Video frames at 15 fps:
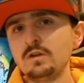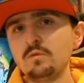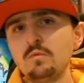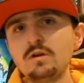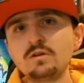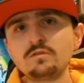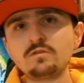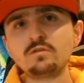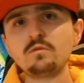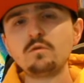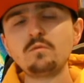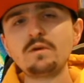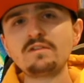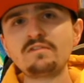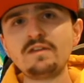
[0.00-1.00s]
One or two are
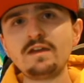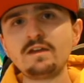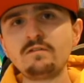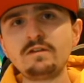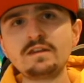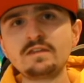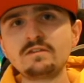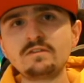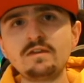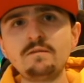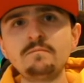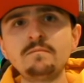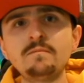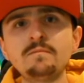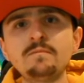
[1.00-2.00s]
always there. Credit to
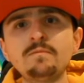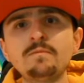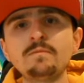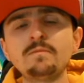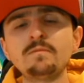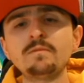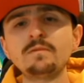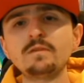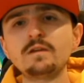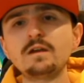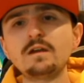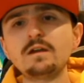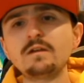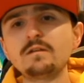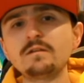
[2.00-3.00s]
them.
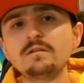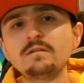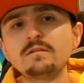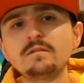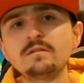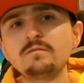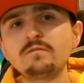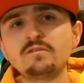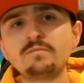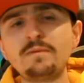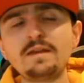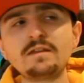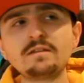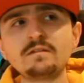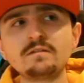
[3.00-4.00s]
Uh,
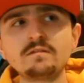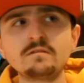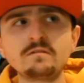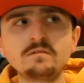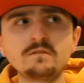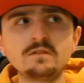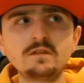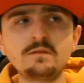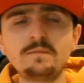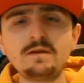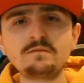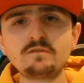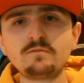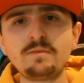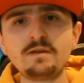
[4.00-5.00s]
respect, you know, my
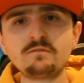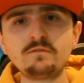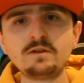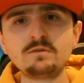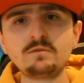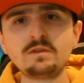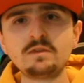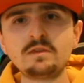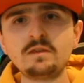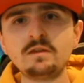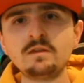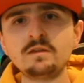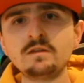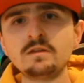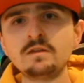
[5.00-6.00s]
respect for anyone
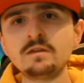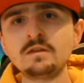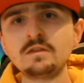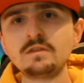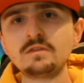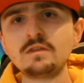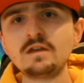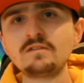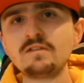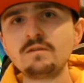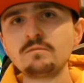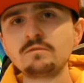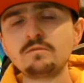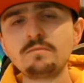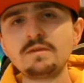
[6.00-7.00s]
that is
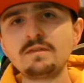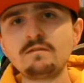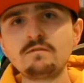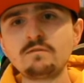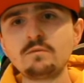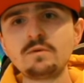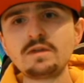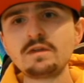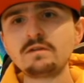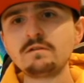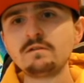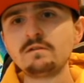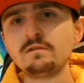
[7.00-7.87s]
able to be there every week.